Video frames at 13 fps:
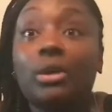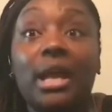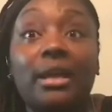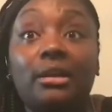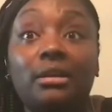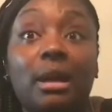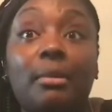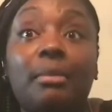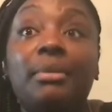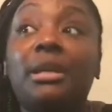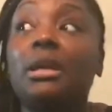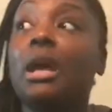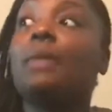Like, I'm
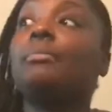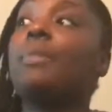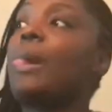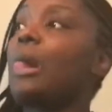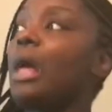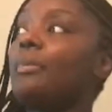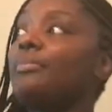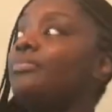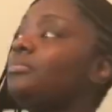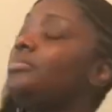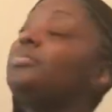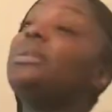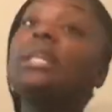
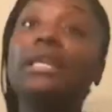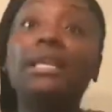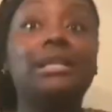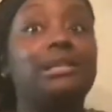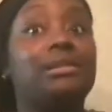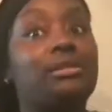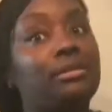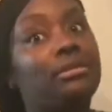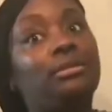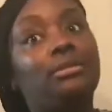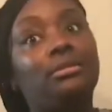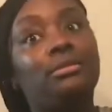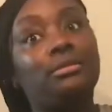please,
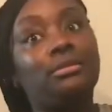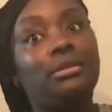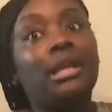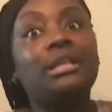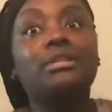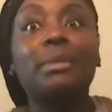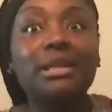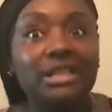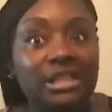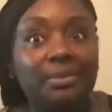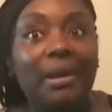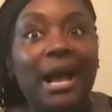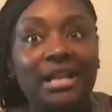as much
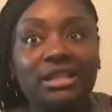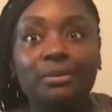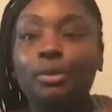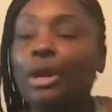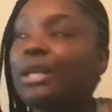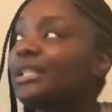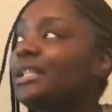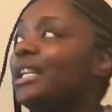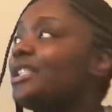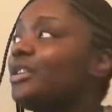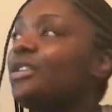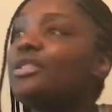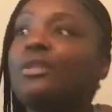as possible. I just had
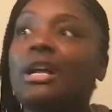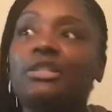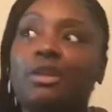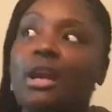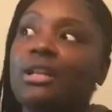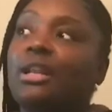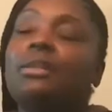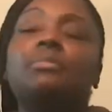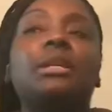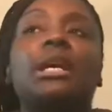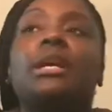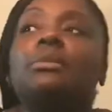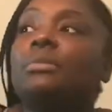surgery. I tried to get
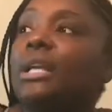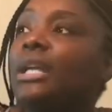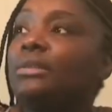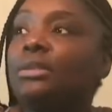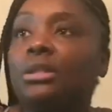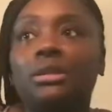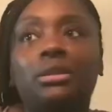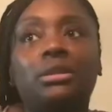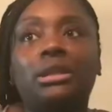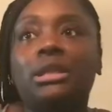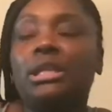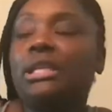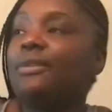him. And
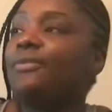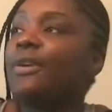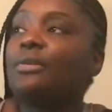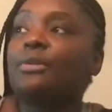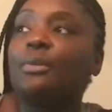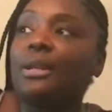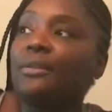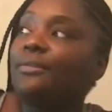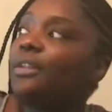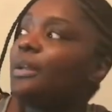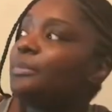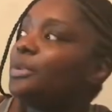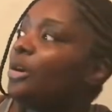he found a way to
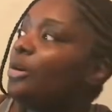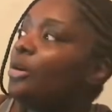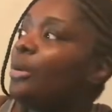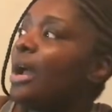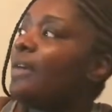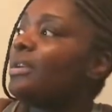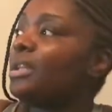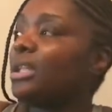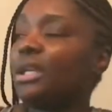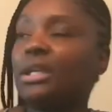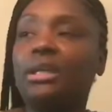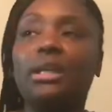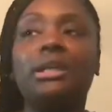flip the whole
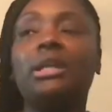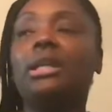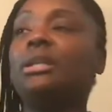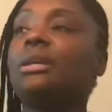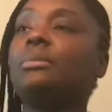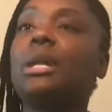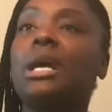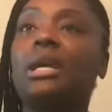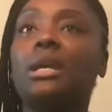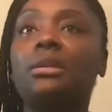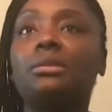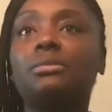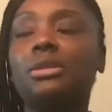everything and end up not getting
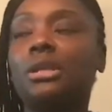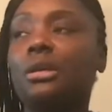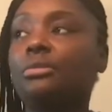him.